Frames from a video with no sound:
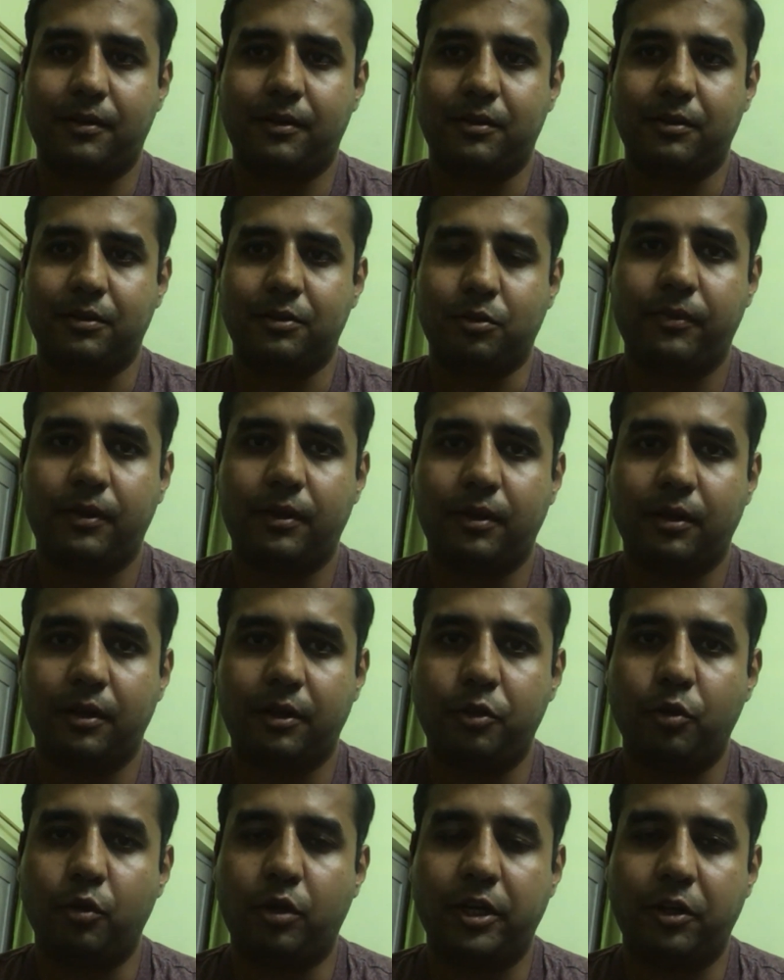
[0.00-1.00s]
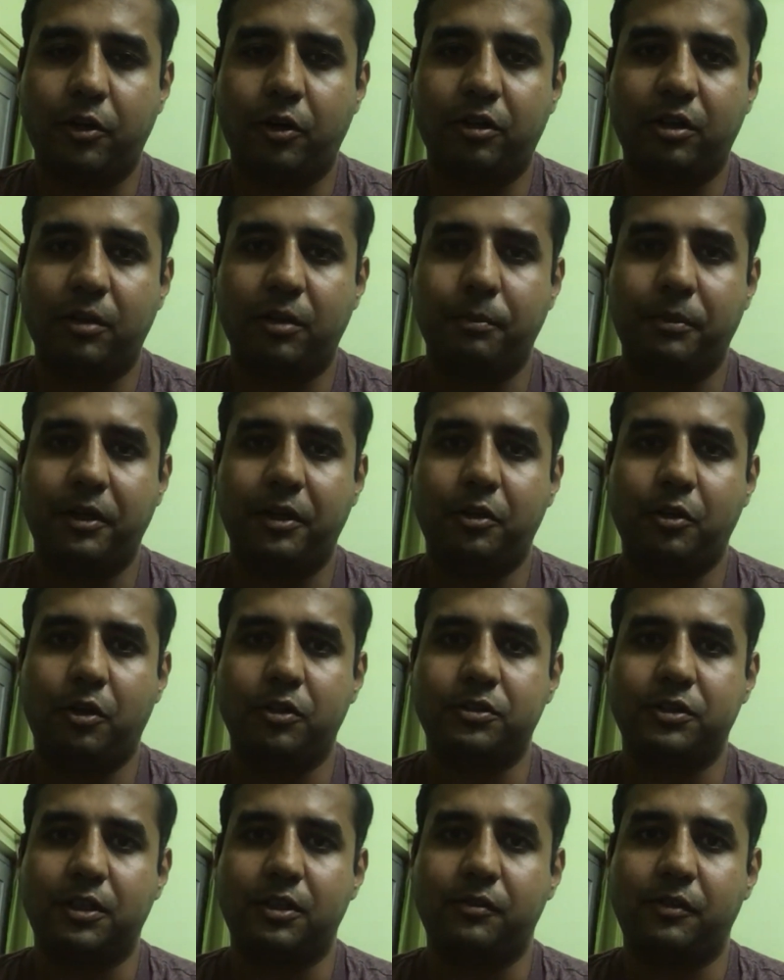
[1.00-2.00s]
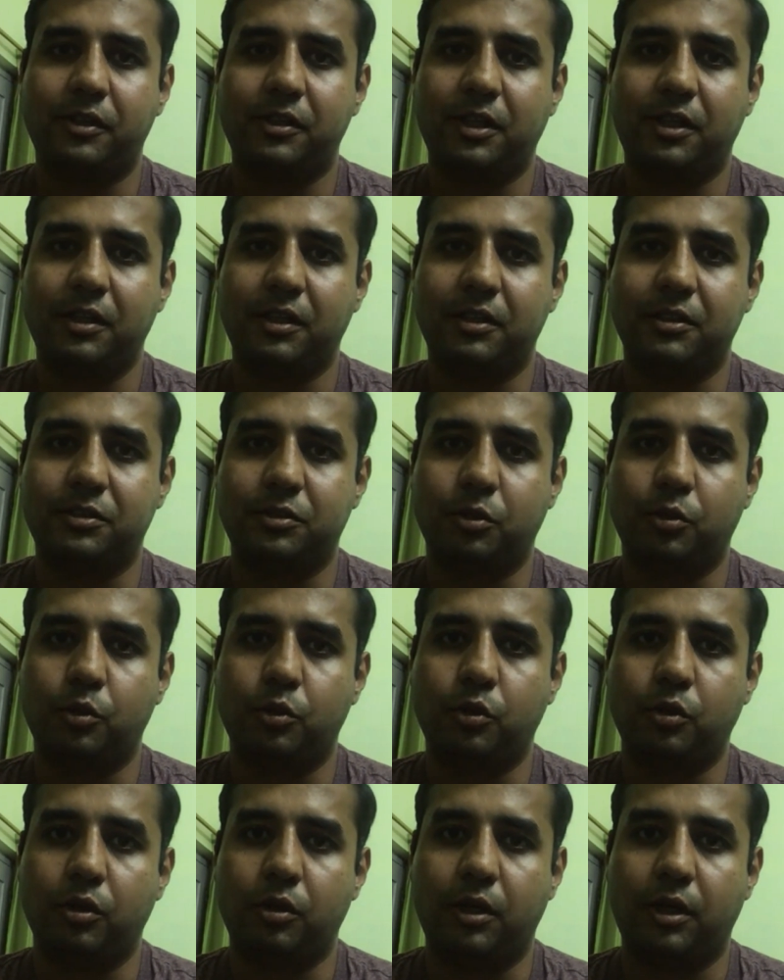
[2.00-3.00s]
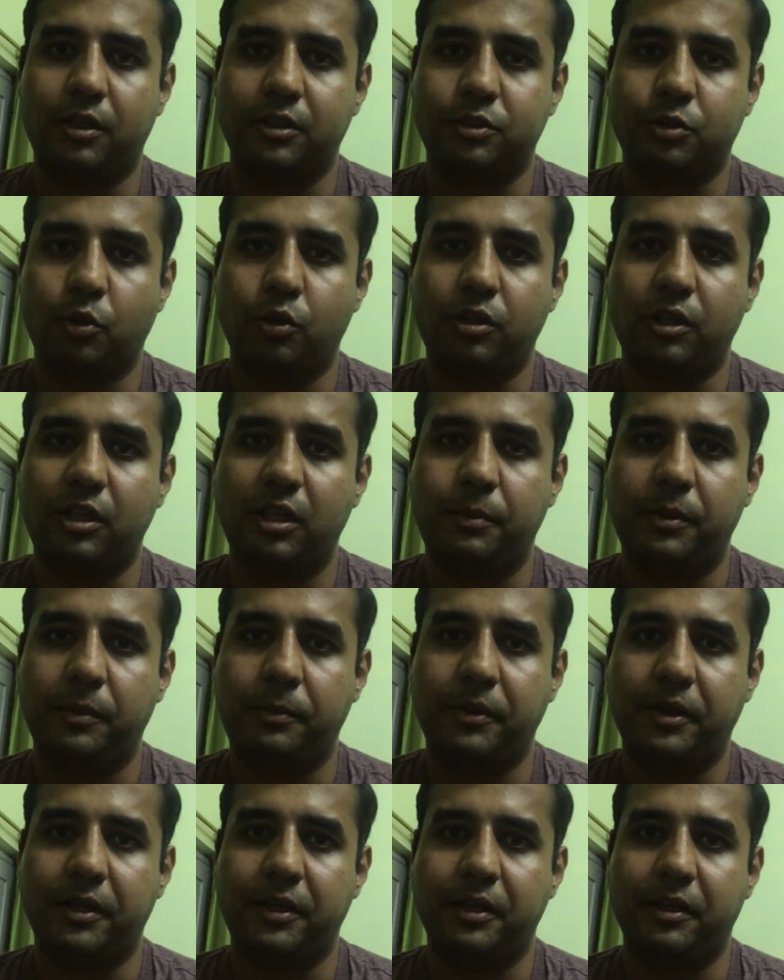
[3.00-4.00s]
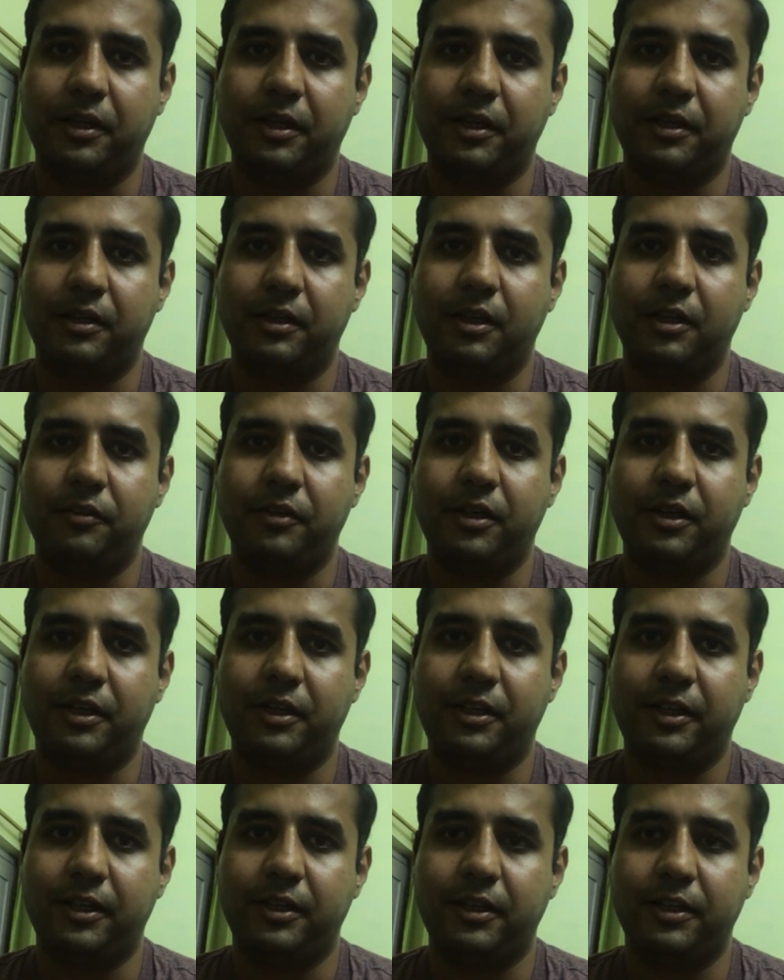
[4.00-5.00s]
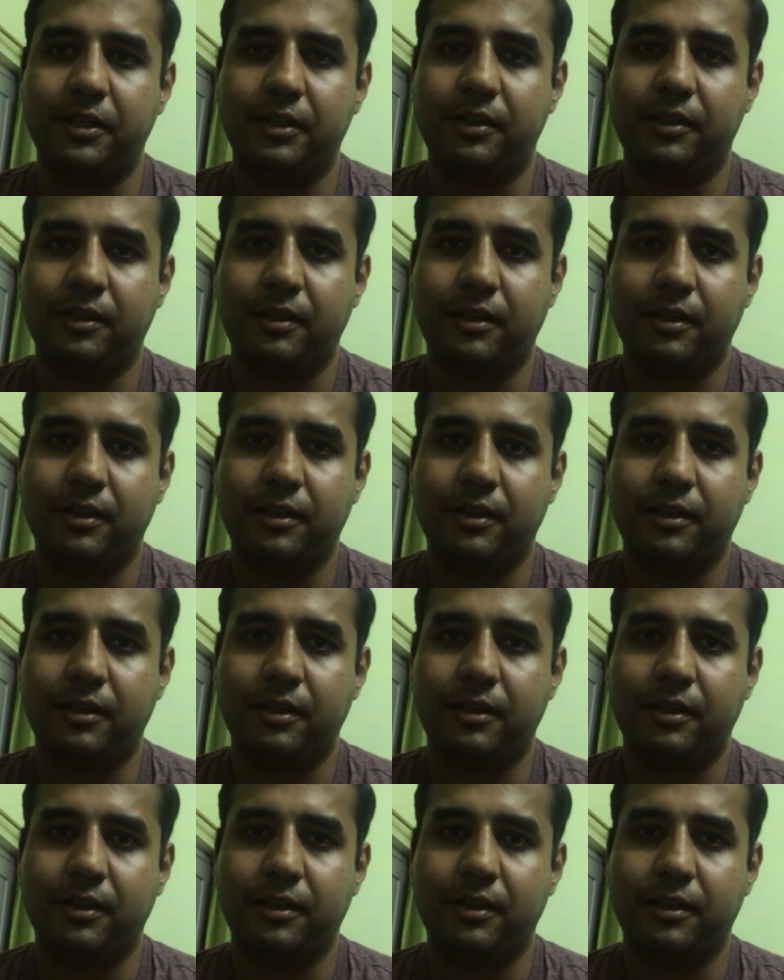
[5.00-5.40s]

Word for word: Uh, uh, you cannot compare yourself with others who are solely preparing and living in Delhi.